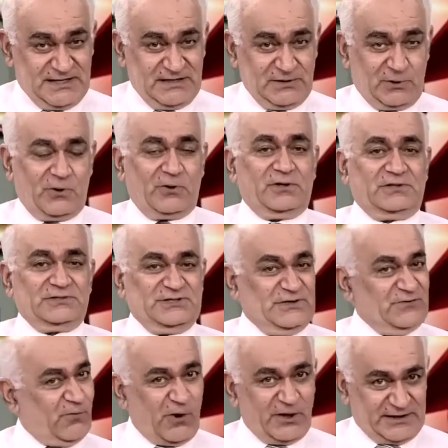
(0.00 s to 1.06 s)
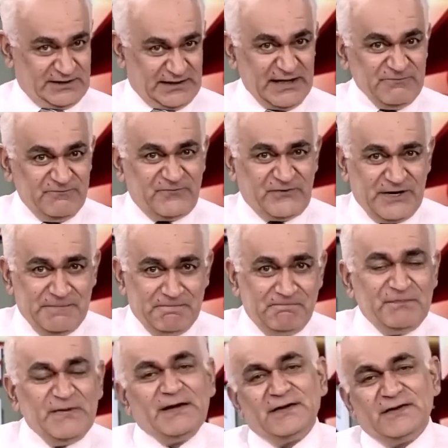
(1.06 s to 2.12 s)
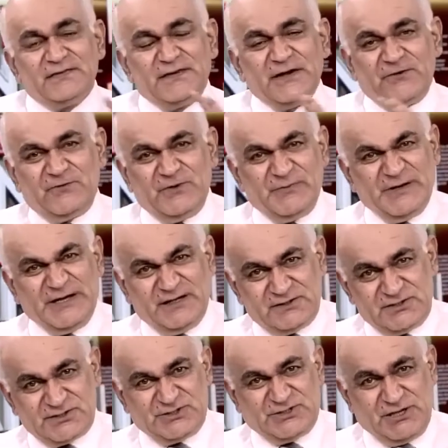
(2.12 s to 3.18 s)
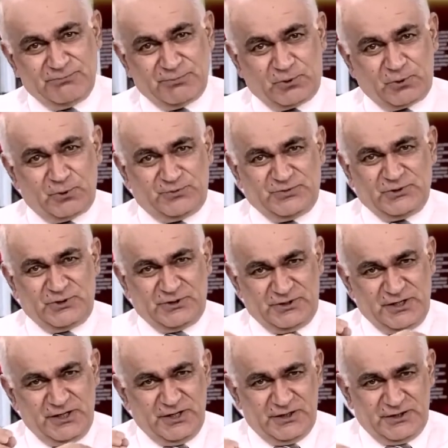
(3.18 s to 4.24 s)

they can cause, in what time frame. There will be other subgroups on